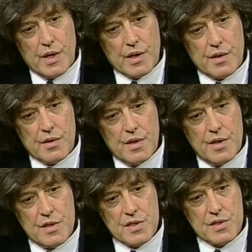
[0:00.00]
work
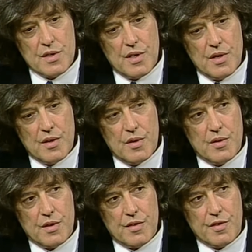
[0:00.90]
is
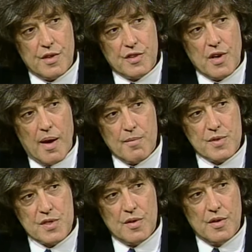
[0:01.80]
the, the
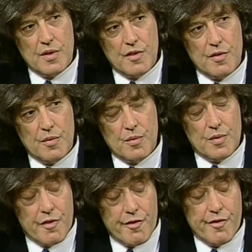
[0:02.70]
times,
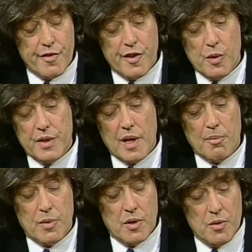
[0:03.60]
few in
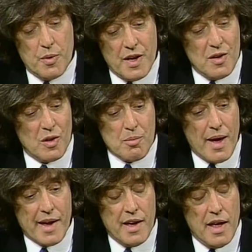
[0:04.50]
number, where you look
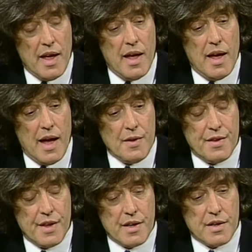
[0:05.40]
back, and
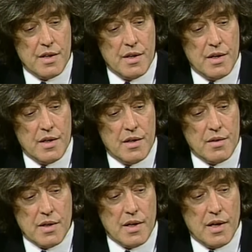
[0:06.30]
you think,
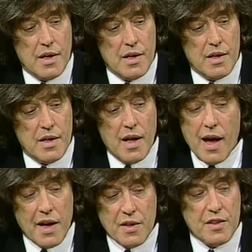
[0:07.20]
well,
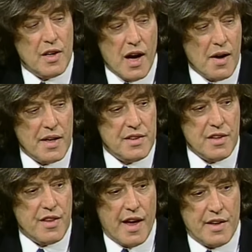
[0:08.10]
I don't know how I
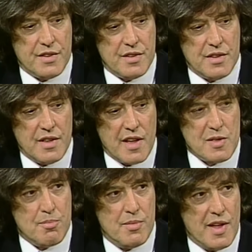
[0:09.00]
did that.
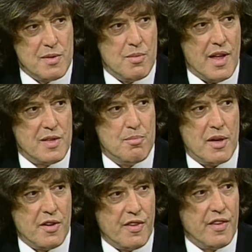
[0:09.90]
That's that's that's
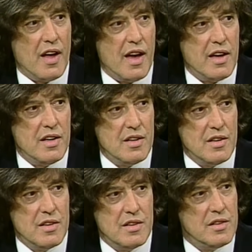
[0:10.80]
better than I
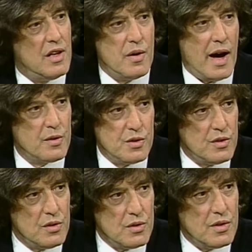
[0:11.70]
know how to
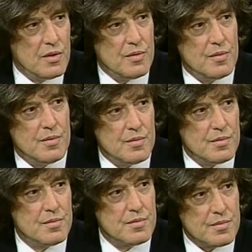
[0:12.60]
do
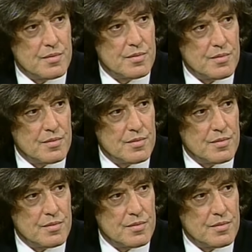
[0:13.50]
you